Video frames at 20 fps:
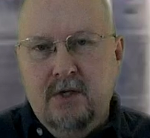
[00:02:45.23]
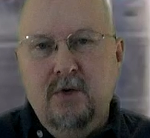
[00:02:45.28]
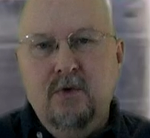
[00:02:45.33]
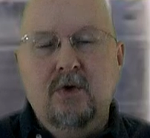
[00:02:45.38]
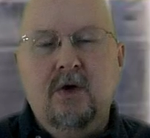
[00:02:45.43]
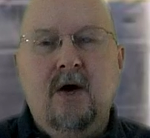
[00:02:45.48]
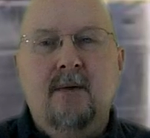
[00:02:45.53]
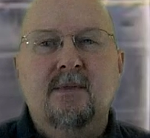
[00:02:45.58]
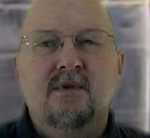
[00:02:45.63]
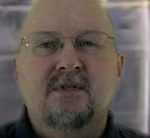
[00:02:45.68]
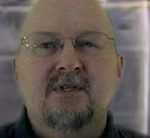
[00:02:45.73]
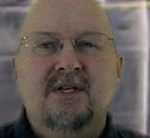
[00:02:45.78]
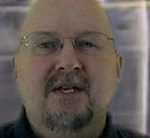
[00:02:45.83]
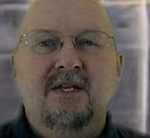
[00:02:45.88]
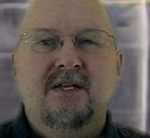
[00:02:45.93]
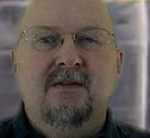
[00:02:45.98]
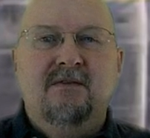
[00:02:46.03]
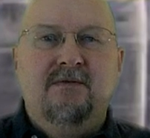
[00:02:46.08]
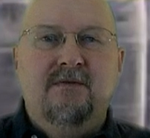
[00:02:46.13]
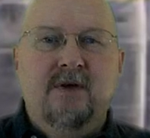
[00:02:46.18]
you would almost
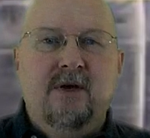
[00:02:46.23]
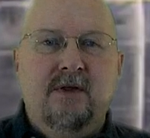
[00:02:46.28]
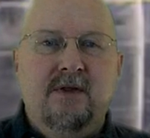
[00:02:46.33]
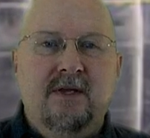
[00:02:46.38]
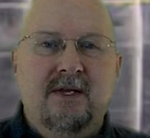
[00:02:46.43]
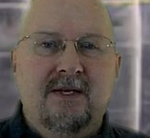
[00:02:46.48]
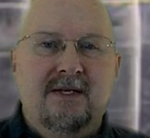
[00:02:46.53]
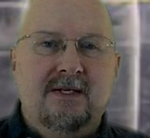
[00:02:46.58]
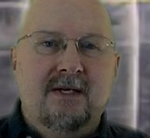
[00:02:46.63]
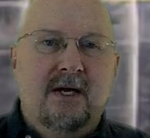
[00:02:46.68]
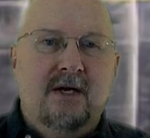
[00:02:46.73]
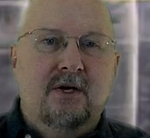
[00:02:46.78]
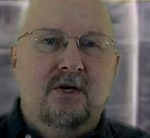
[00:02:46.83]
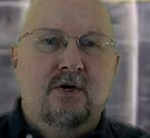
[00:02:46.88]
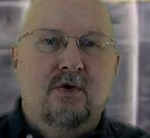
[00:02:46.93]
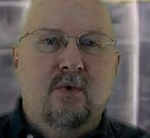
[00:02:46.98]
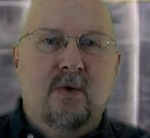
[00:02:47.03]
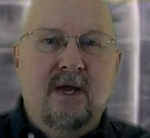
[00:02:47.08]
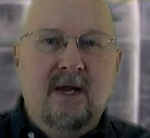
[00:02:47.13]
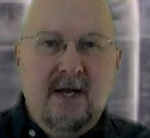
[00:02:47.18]
need to fill the entire
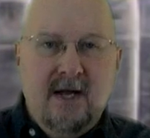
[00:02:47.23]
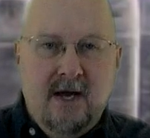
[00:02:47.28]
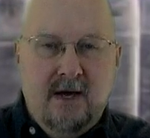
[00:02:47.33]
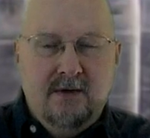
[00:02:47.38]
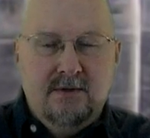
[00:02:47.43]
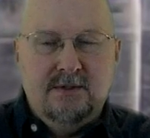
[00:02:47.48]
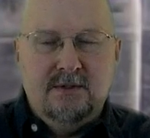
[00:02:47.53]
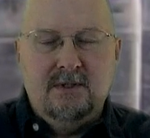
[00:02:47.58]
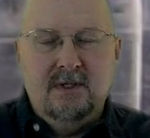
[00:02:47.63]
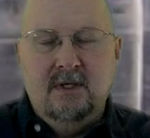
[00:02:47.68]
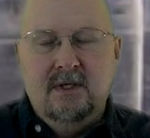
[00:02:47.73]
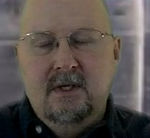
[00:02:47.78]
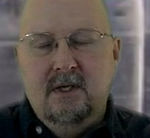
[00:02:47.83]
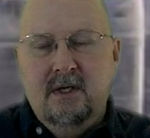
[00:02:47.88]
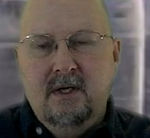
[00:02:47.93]
greenhouse